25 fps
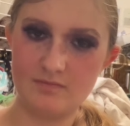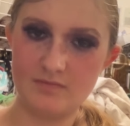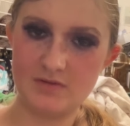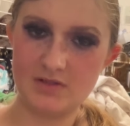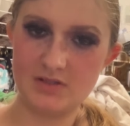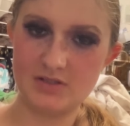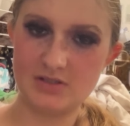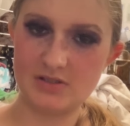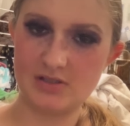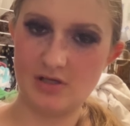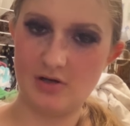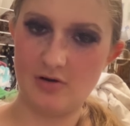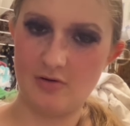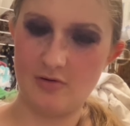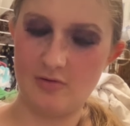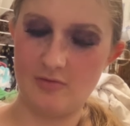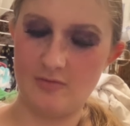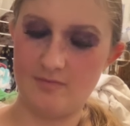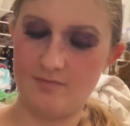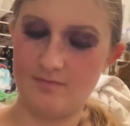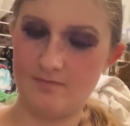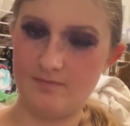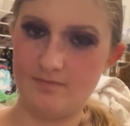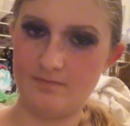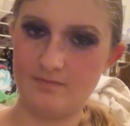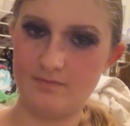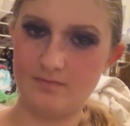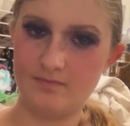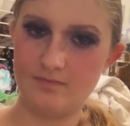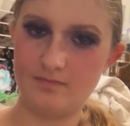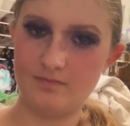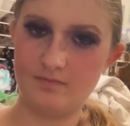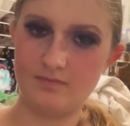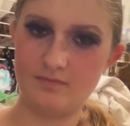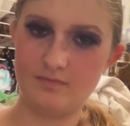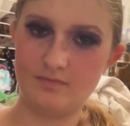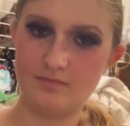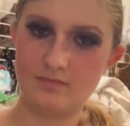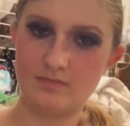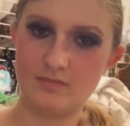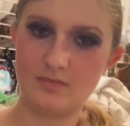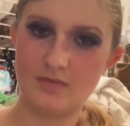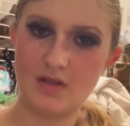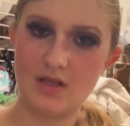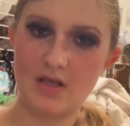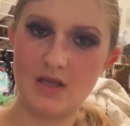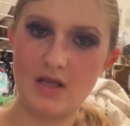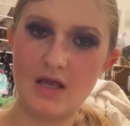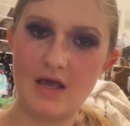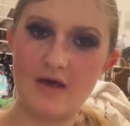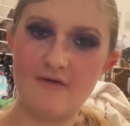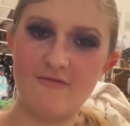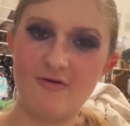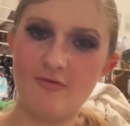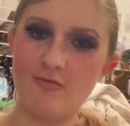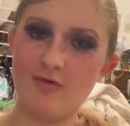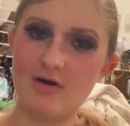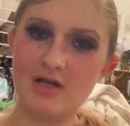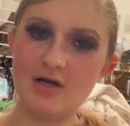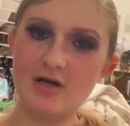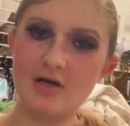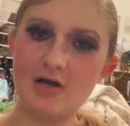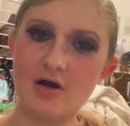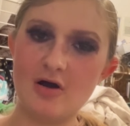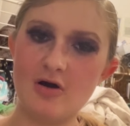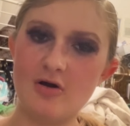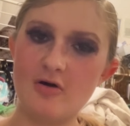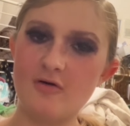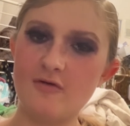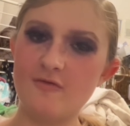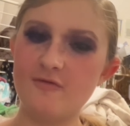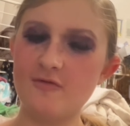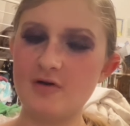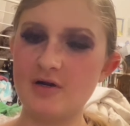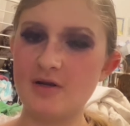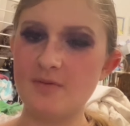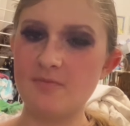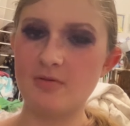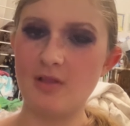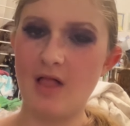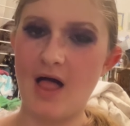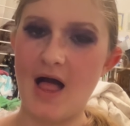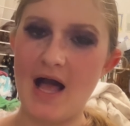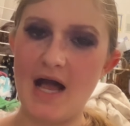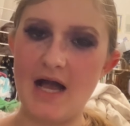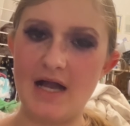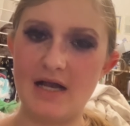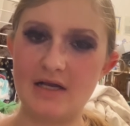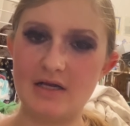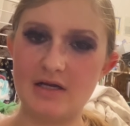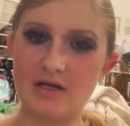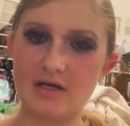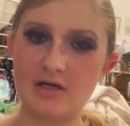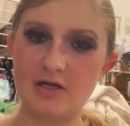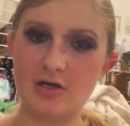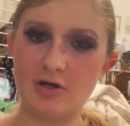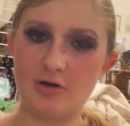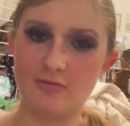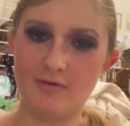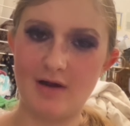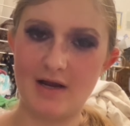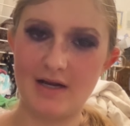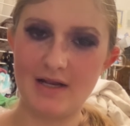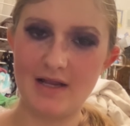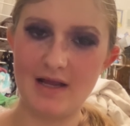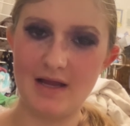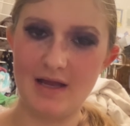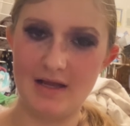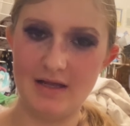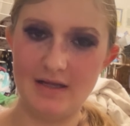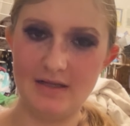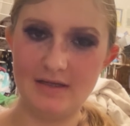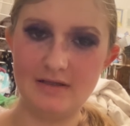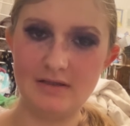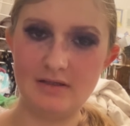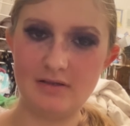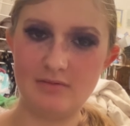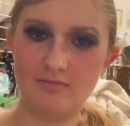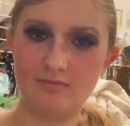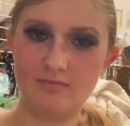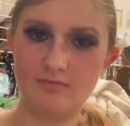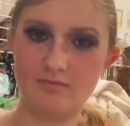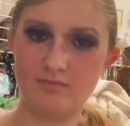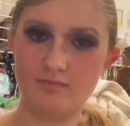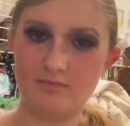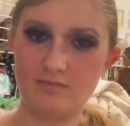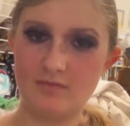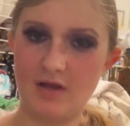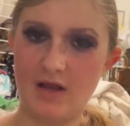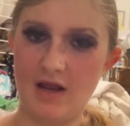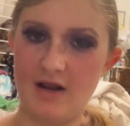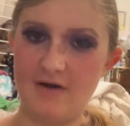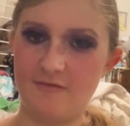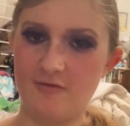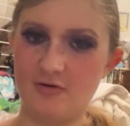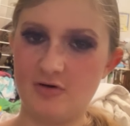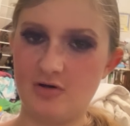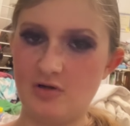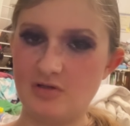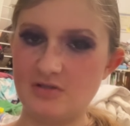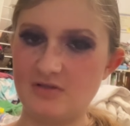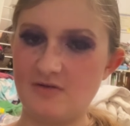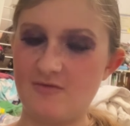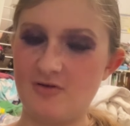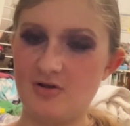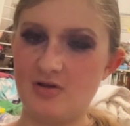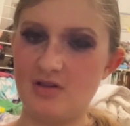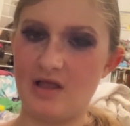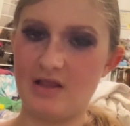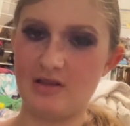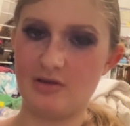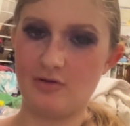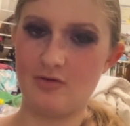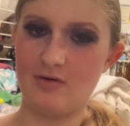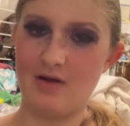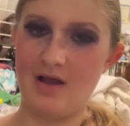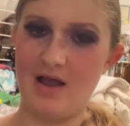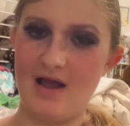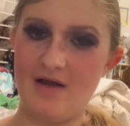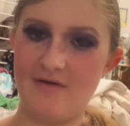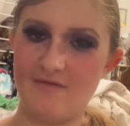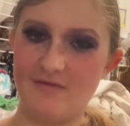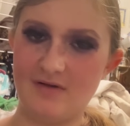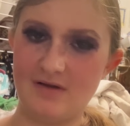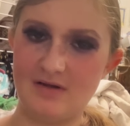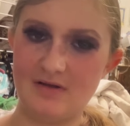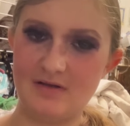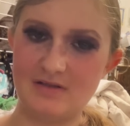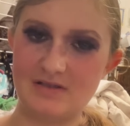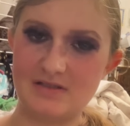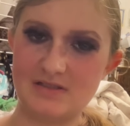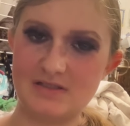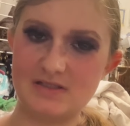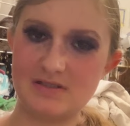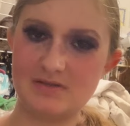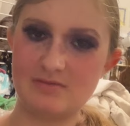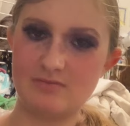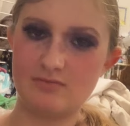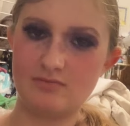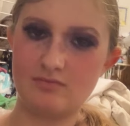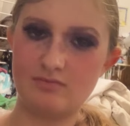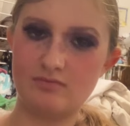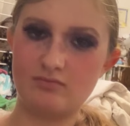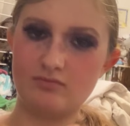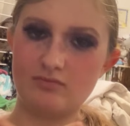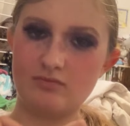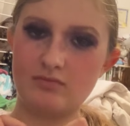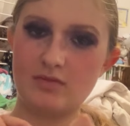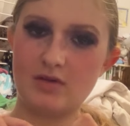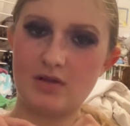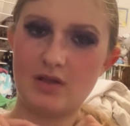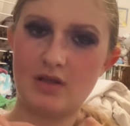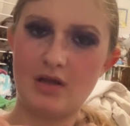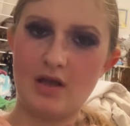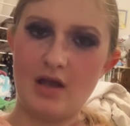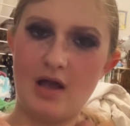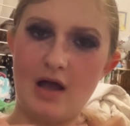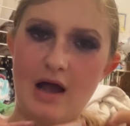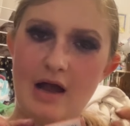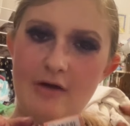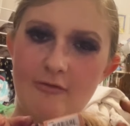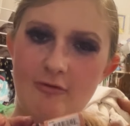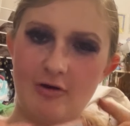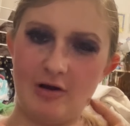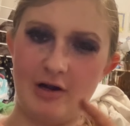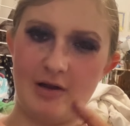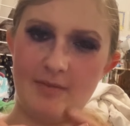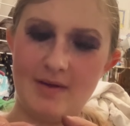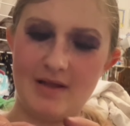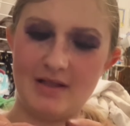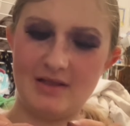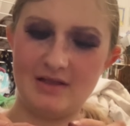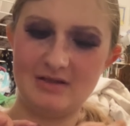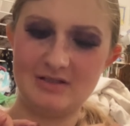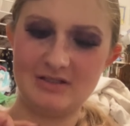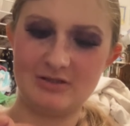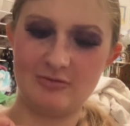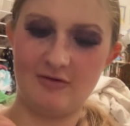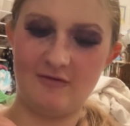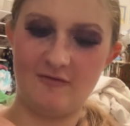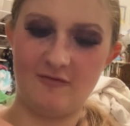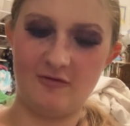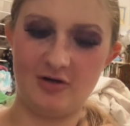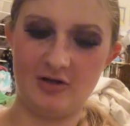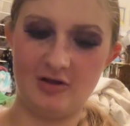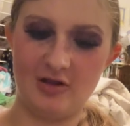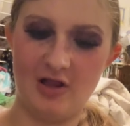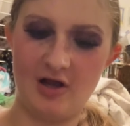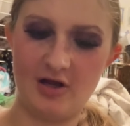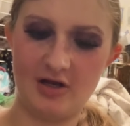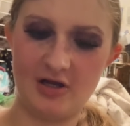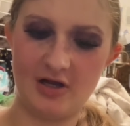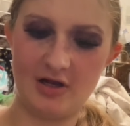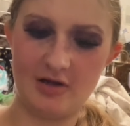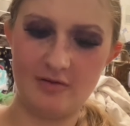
So, if you want to go for the black, go right ahead. And for those of you that don't have it, I recommend this one for the look.